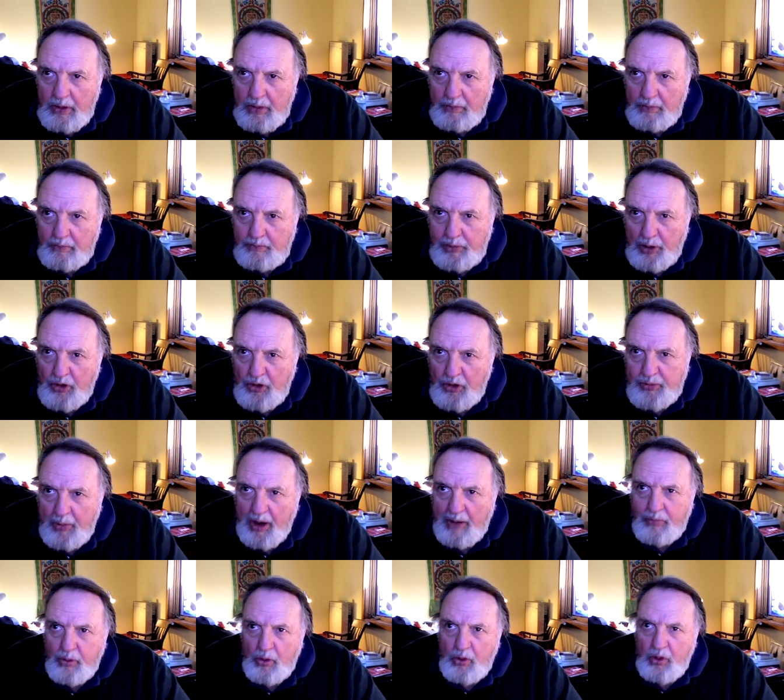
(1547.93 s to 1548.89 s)
both
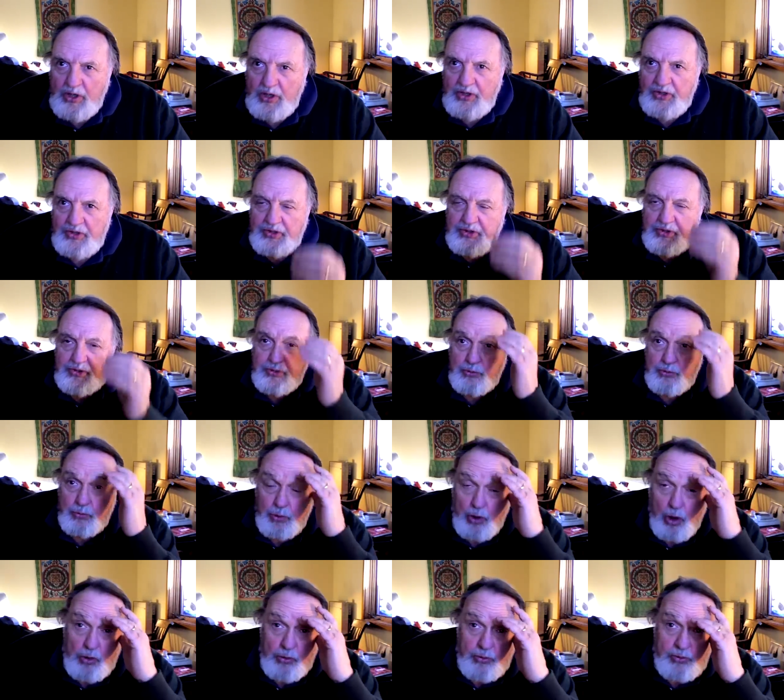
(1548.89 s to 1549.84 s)
my boys
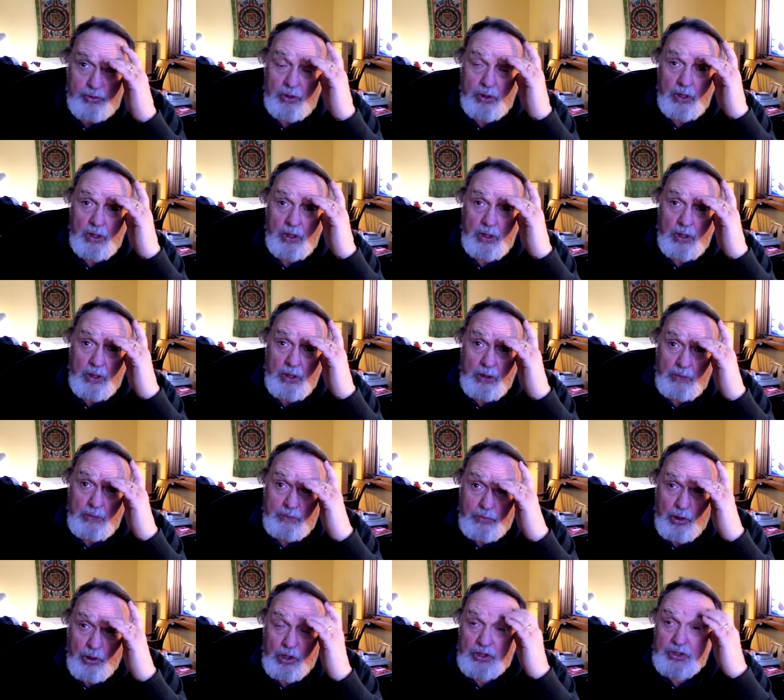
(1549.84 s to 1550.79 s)
wrote
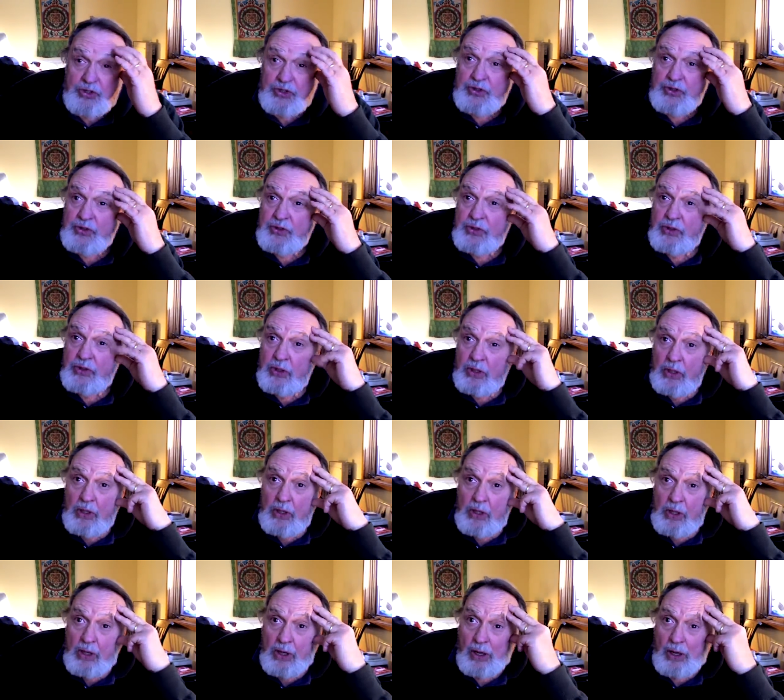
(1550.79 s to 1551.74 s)
books
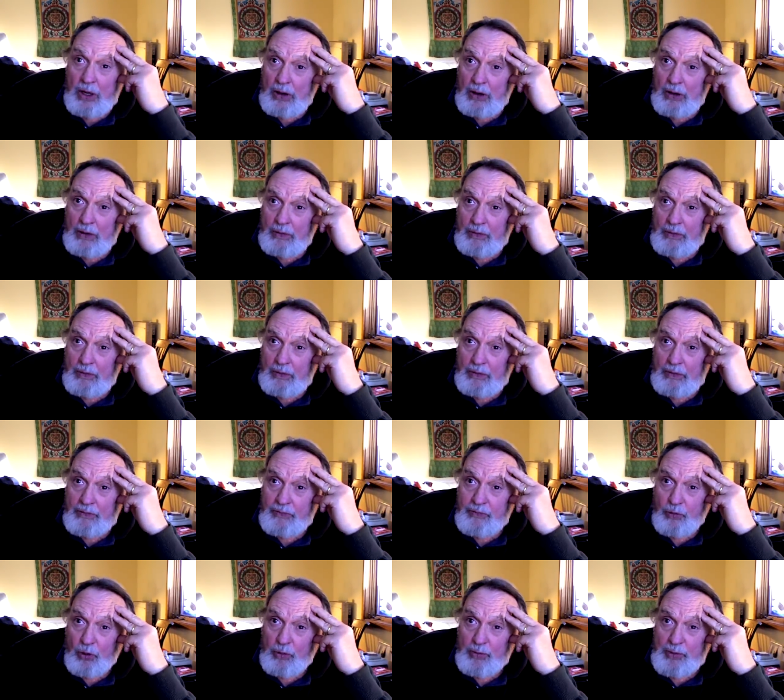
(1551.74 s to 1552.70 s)
uh,
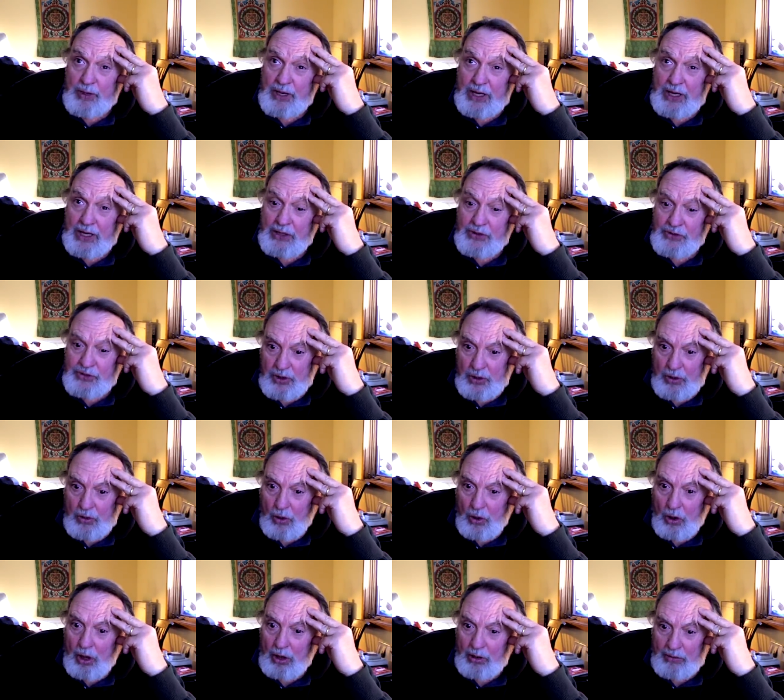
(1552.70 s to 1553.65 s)
for me. And so
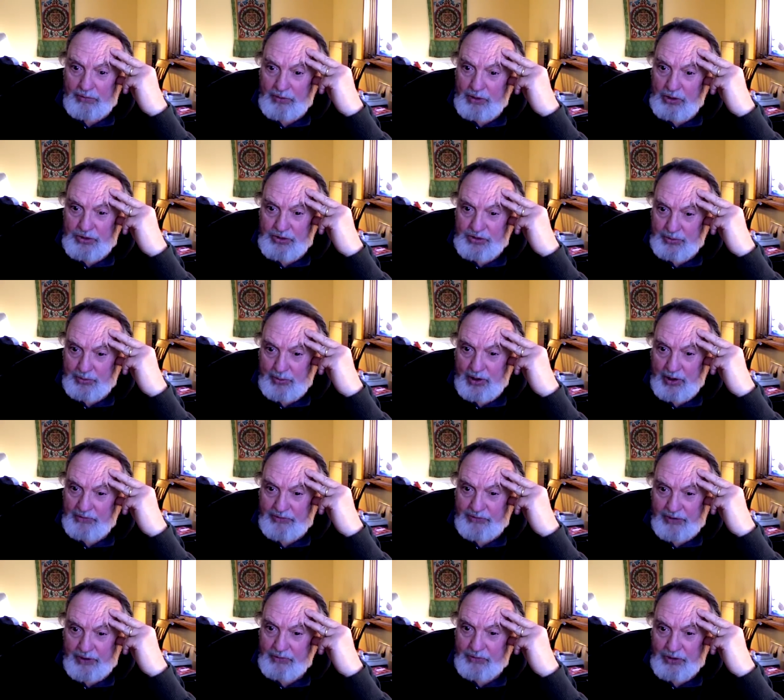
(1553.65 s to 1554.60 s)
all of those are my
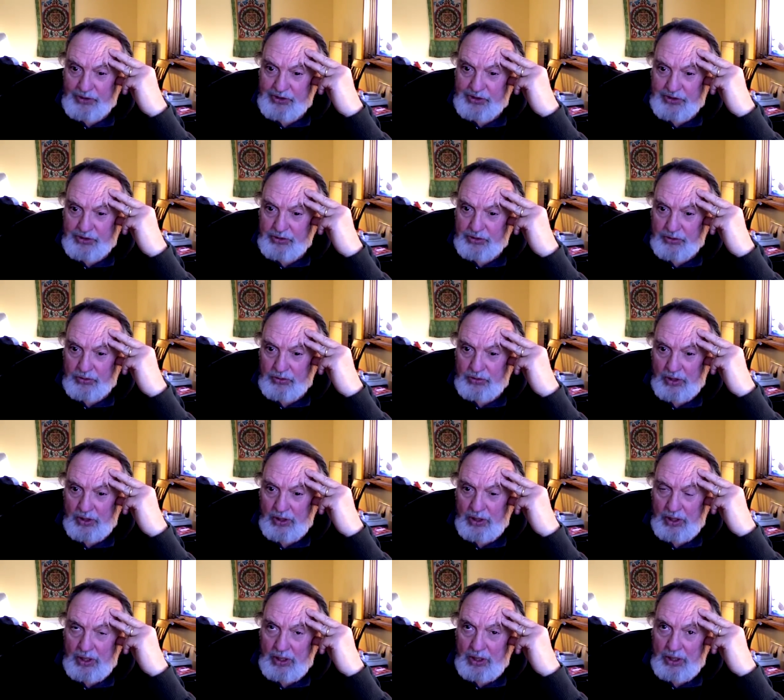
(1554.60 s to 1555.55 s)
favorites too.
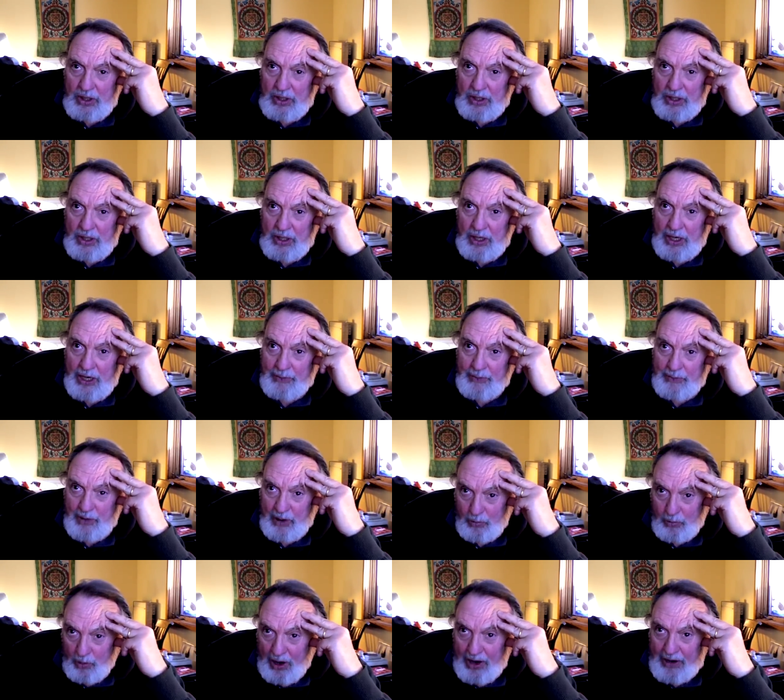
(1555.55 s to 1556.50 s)
And
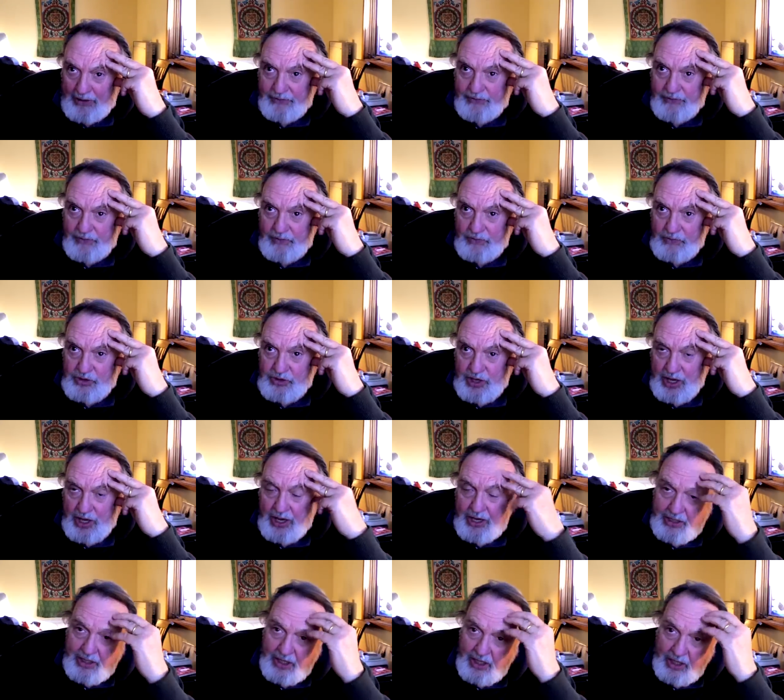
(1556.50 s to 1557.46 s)
my wife,
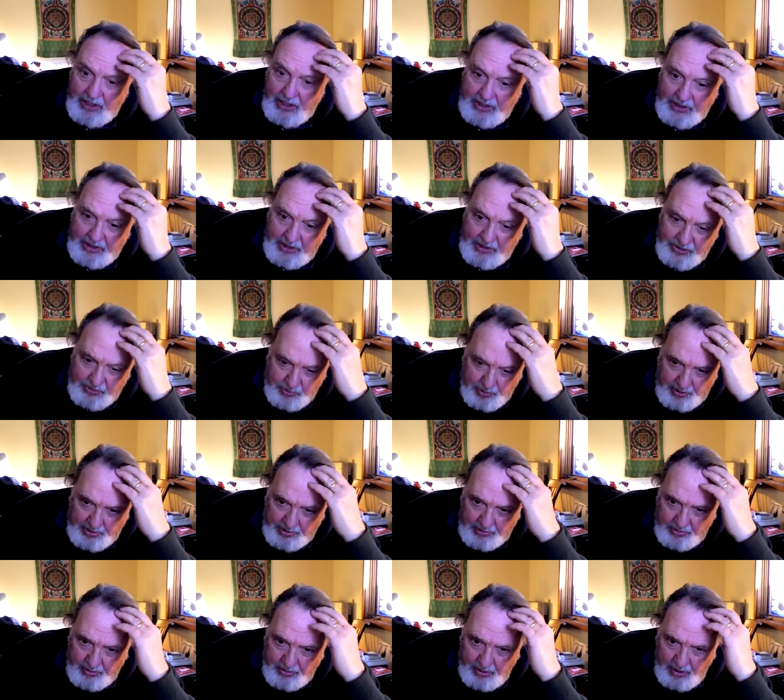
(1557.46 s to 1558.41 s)
Shannon Gilligan, has
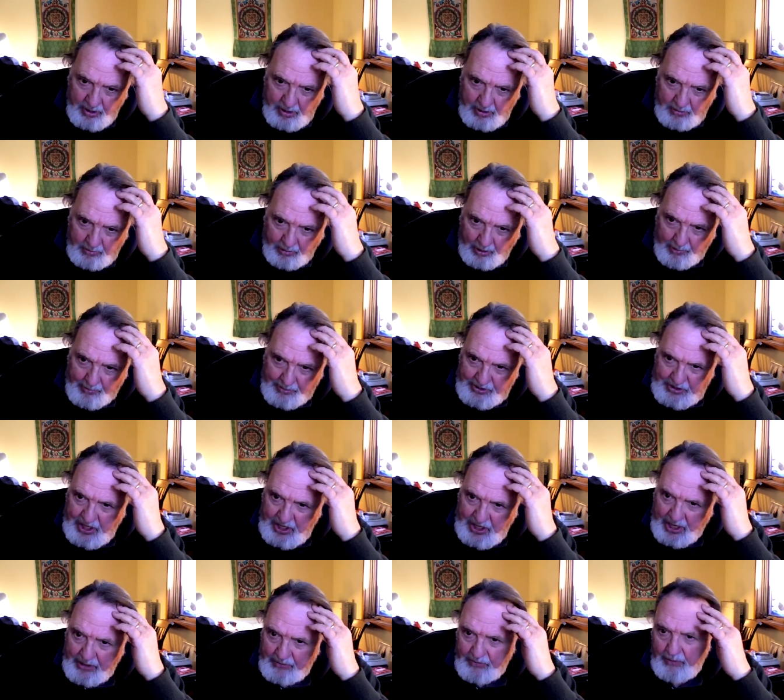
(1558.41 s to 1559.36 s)
written probably
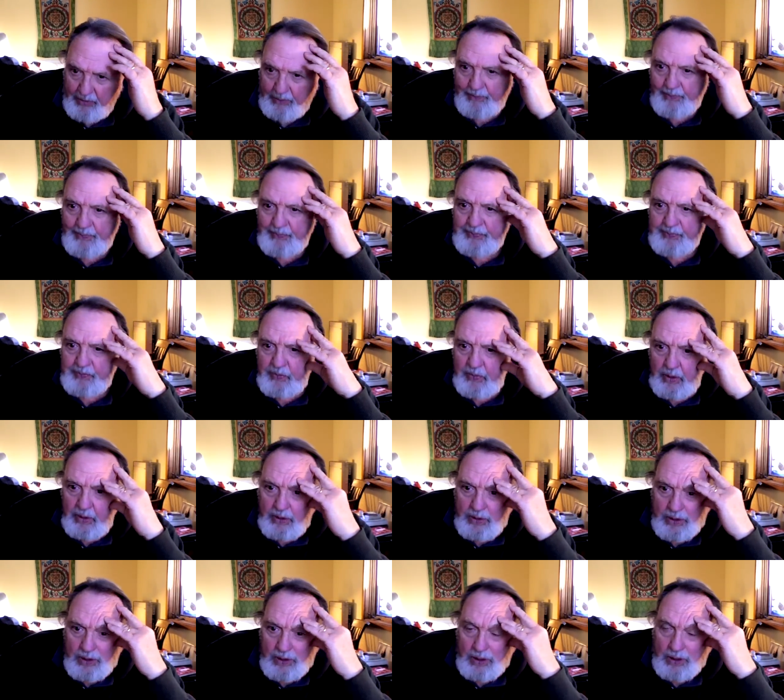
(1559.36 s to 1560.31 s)
10 of them.
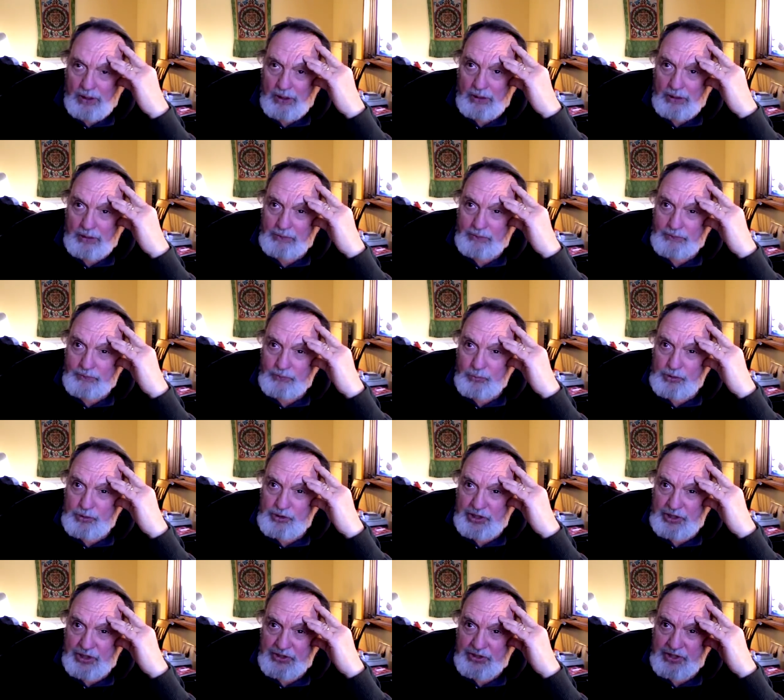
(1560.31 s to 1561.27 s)
Um, we
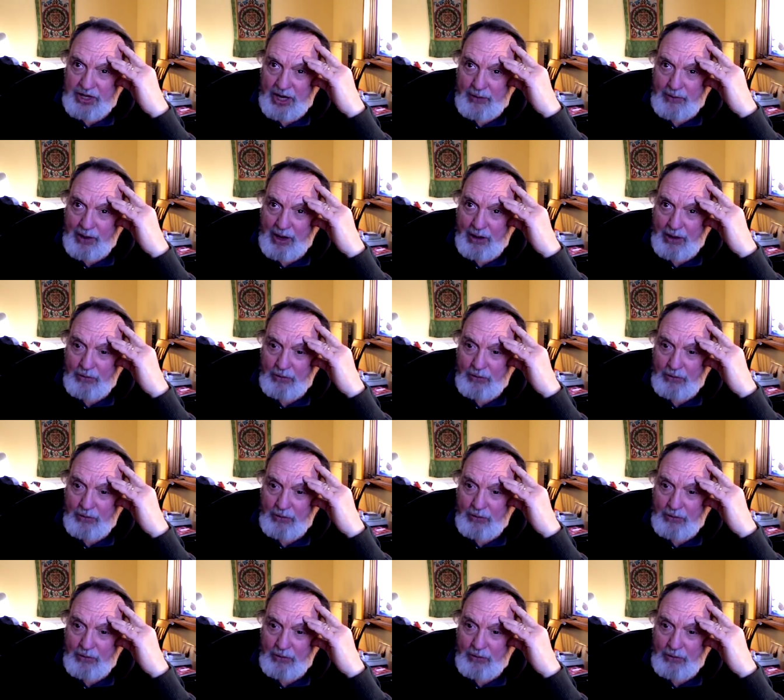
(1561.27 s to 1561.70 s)
just came out